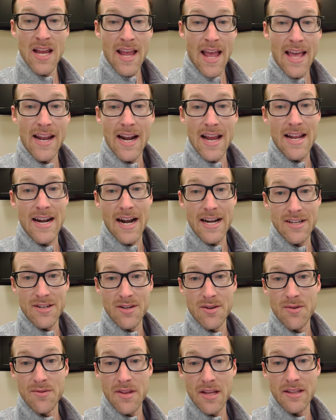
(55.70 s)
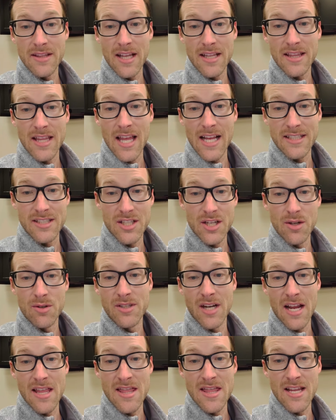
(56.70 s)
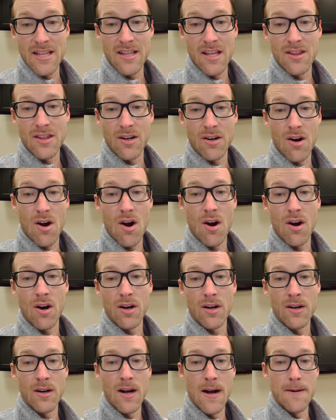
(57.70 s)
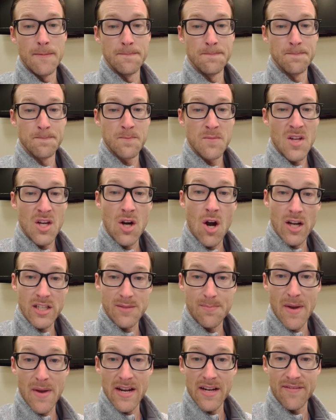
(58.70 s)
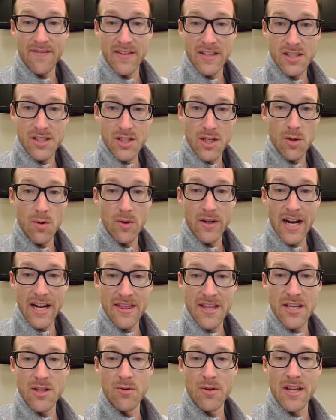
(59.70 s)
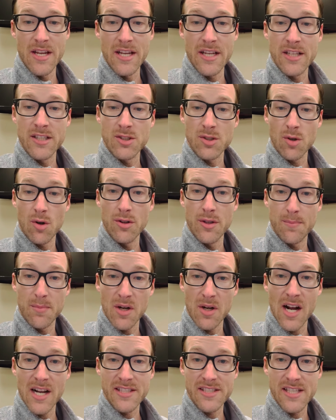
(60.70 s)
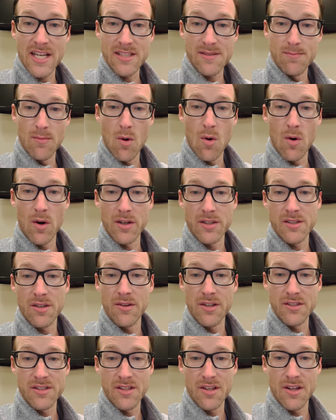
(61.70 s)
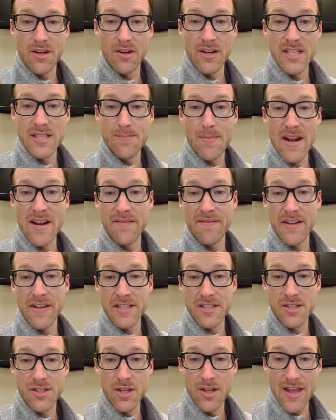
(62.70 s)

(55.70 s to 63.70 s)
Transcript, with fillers: and and I do think that that's huge. I think that there are um, cost benefits to it. I think you can control the process more, so there's there is benefits to